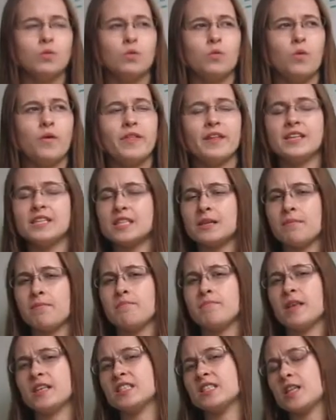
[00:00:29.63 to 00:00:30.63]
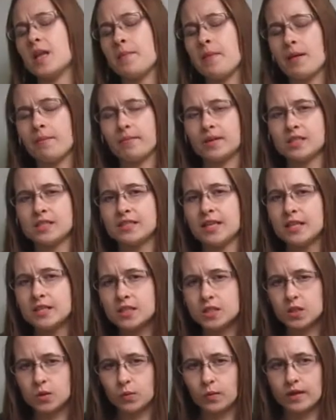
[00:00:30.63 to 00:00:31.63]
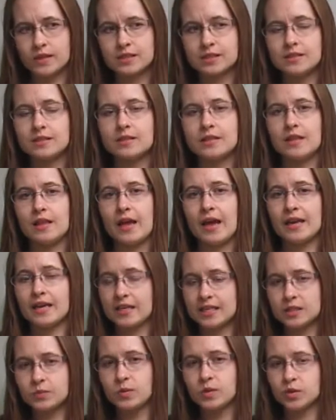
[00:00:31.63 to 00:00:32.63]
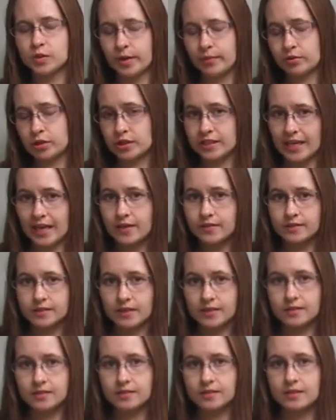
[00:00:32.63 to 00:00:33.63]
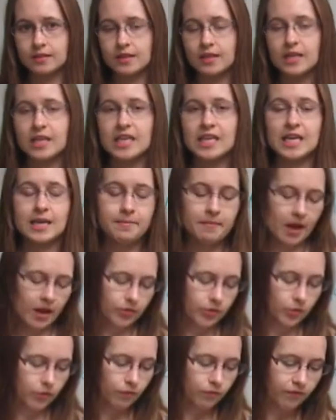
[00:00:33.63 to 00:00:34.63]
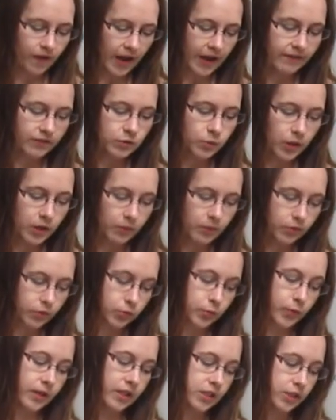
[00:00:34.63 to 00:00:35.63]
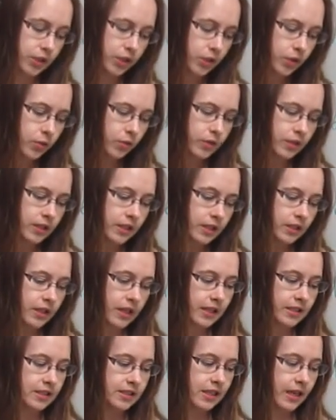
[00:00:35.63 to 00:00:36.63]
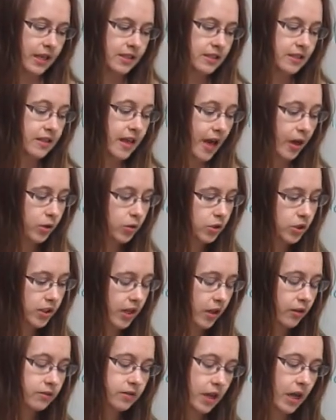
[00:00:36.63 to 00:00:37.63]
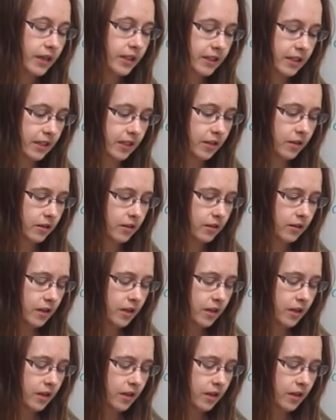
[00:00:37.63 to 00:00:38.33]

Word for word: Well, that doesn't necessarily make much sense to us. That is what Scripture tells us in Matthew 5 21 through 22, it says, Thou shalt not kill,